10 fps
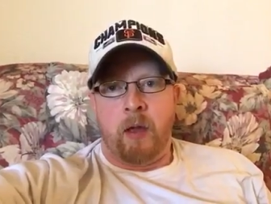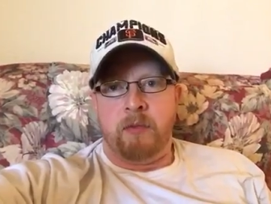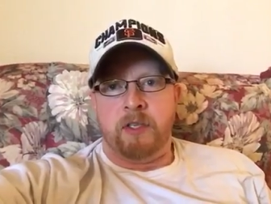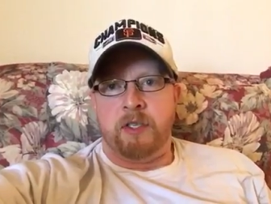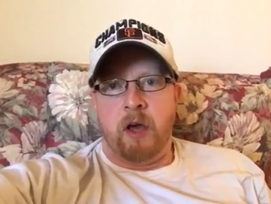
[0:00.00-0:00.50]
I'm
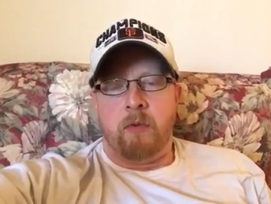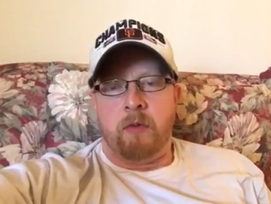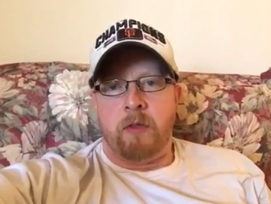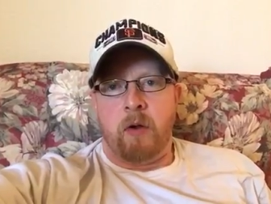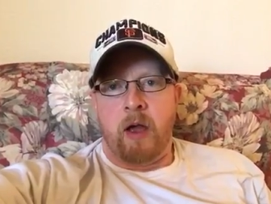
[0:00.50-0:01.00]
just done
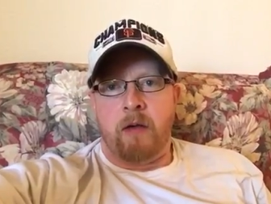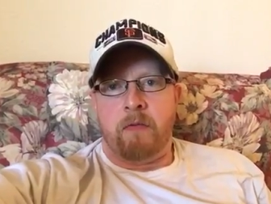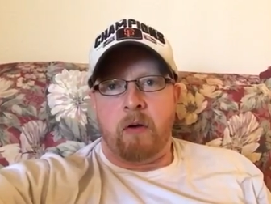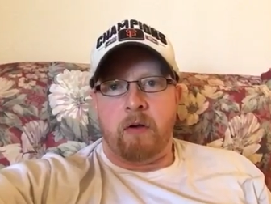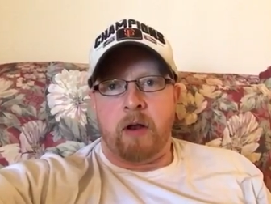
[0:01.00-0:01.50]
with their
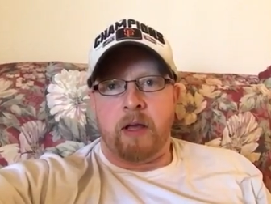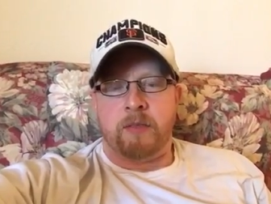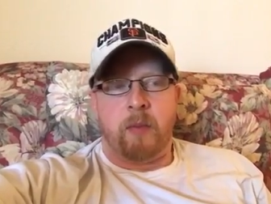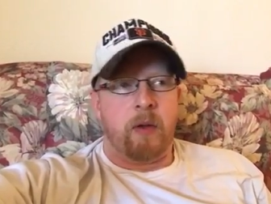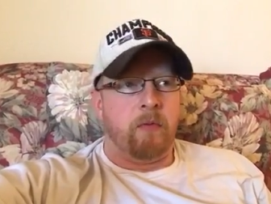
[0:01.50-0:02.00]
half-hearted
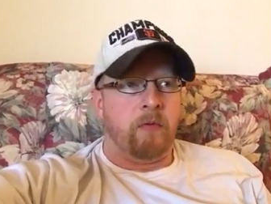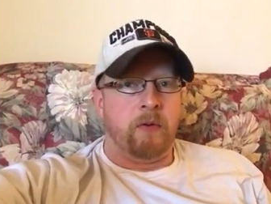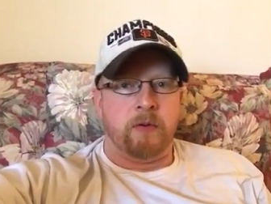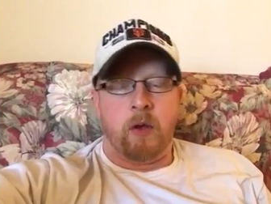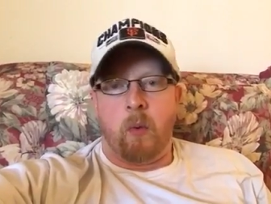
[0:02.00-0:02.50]
ass
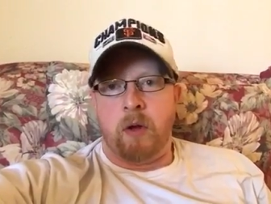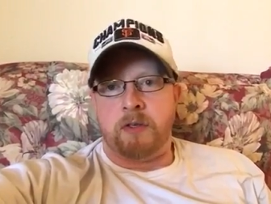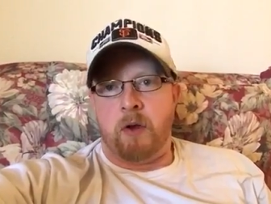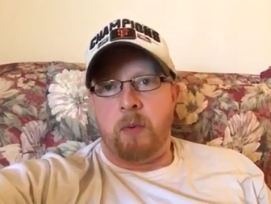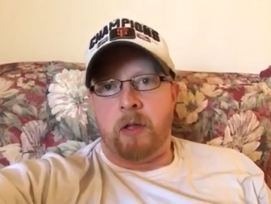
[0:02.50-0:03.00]
pay-per-views. I'll
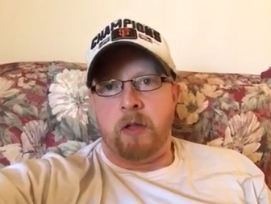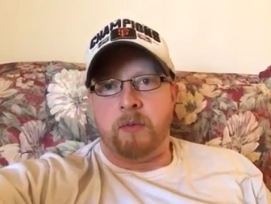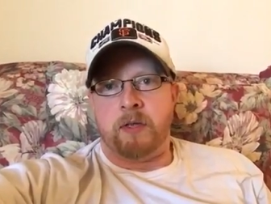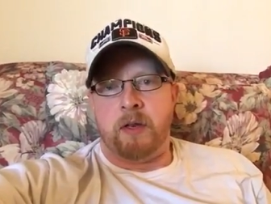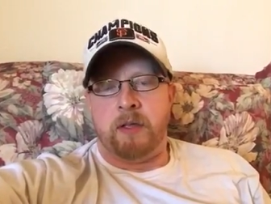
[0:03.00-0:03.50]
watch all my
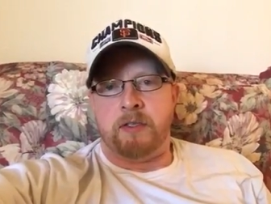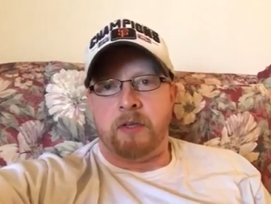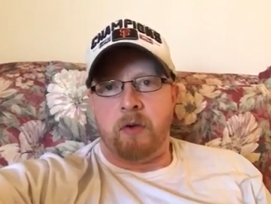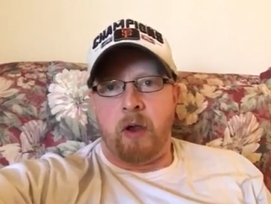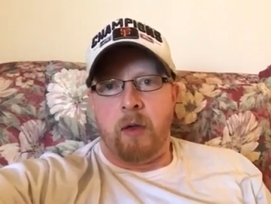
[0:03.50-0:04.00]
clips on
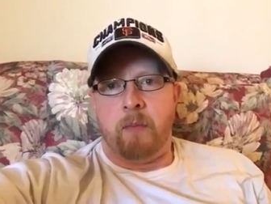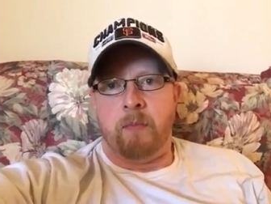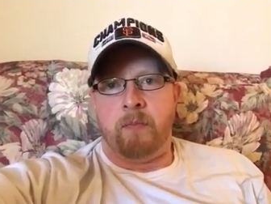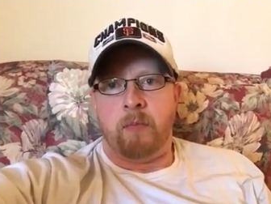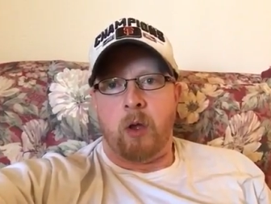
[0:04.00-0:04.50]
Instagram,
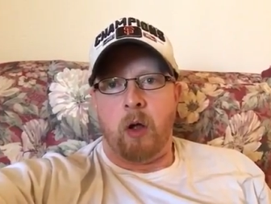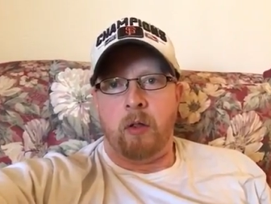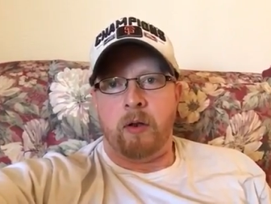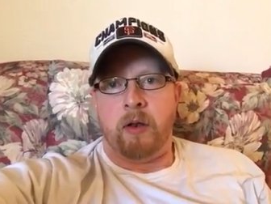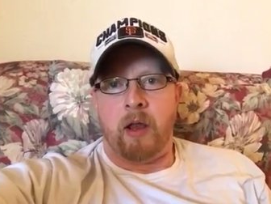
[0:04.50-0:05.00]

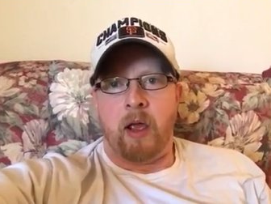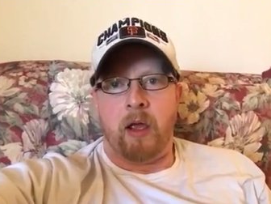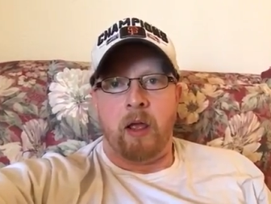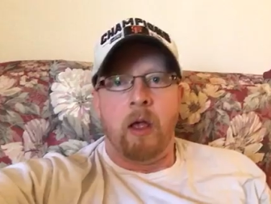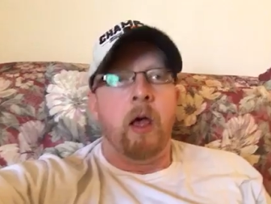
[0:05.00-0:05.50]
call it a
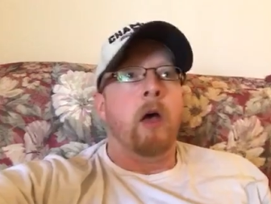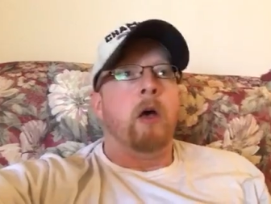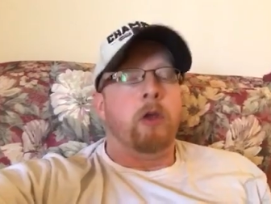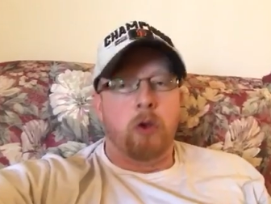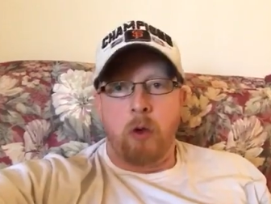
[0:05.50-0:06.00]
day.
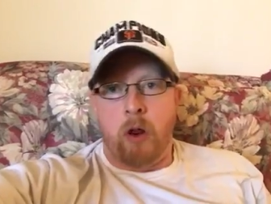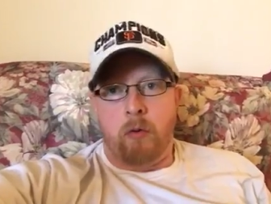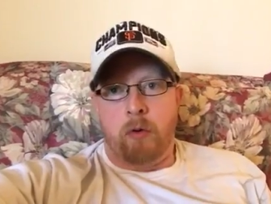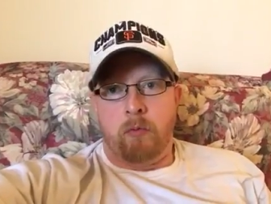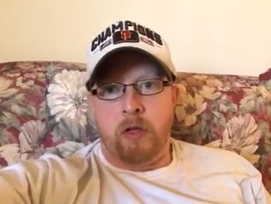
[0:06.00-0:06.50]
You're not a
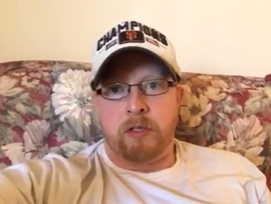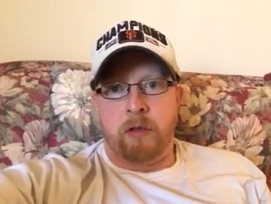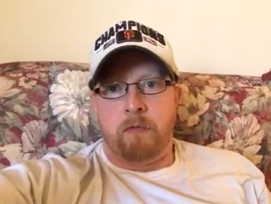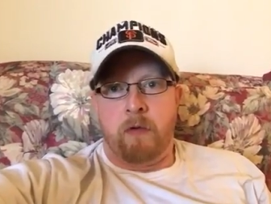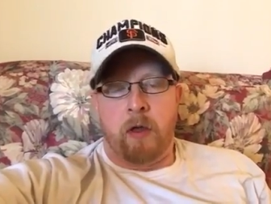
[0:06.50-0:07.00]
real
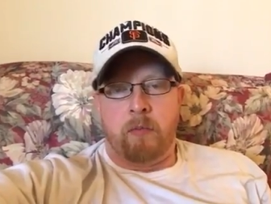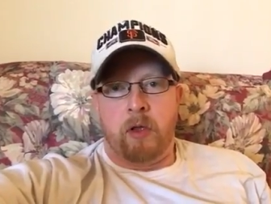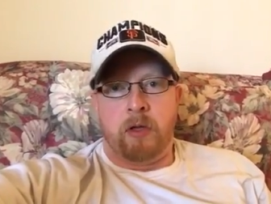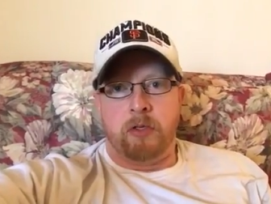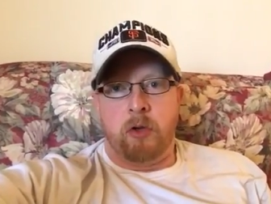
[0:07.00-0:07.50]
wrestling fan
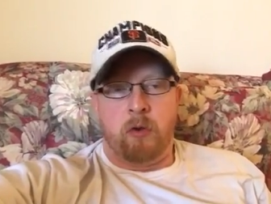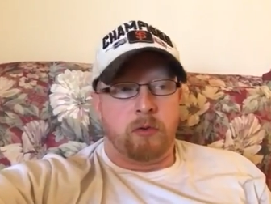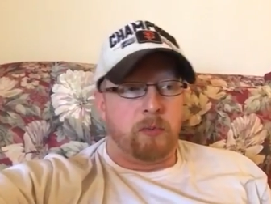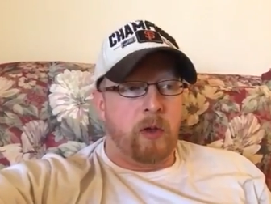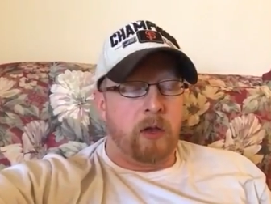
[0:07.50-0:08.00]
because you
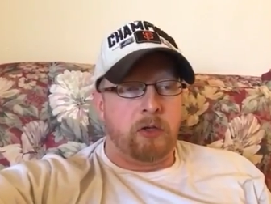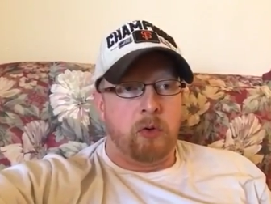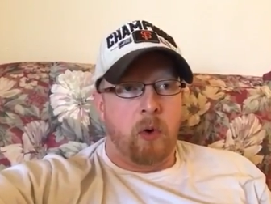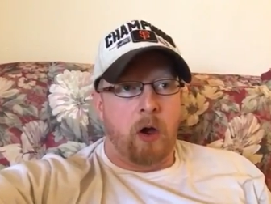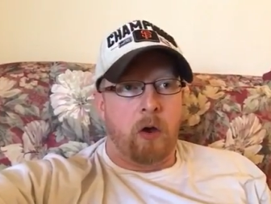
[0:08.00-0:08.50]
don't spend
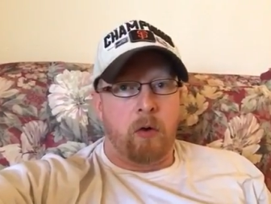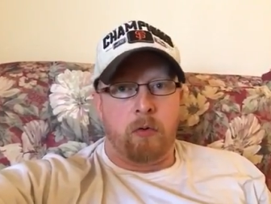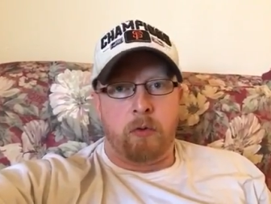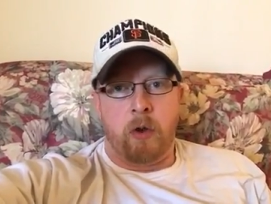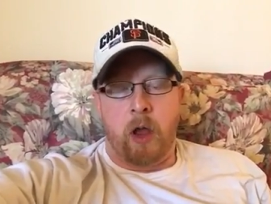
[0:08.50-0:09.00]
two or
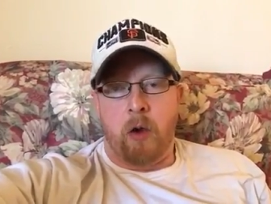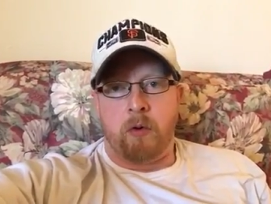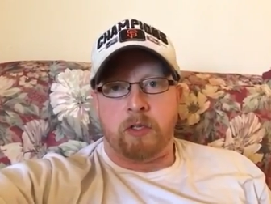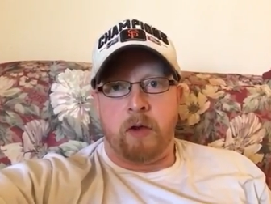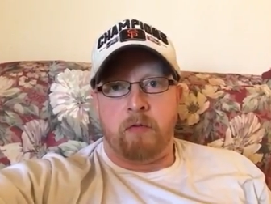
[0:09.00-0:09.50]
three
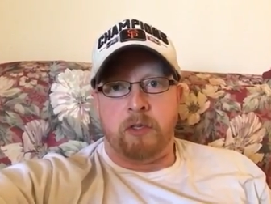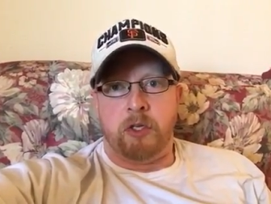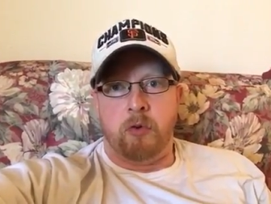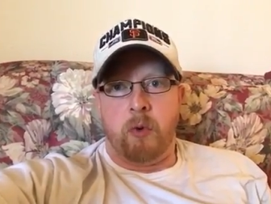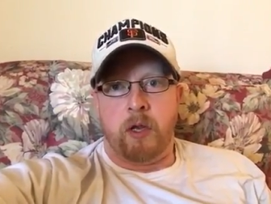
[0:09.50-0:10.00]
hours every
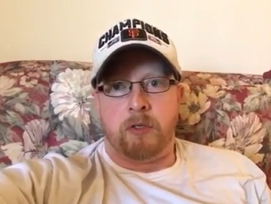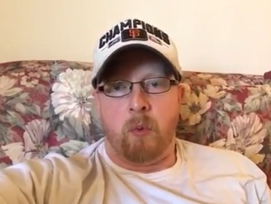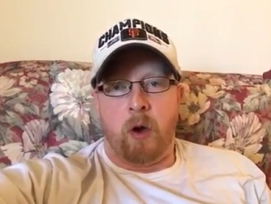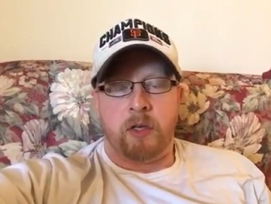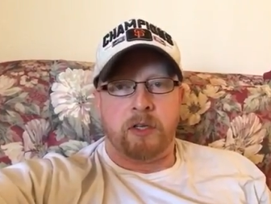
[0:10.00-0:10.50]
two weeks
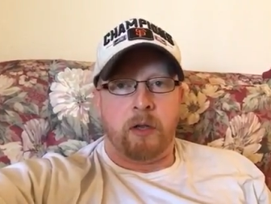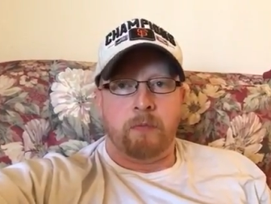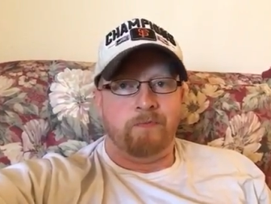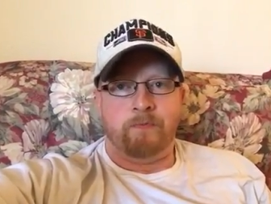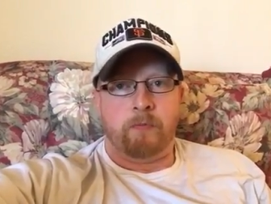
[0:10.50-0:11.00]
watching.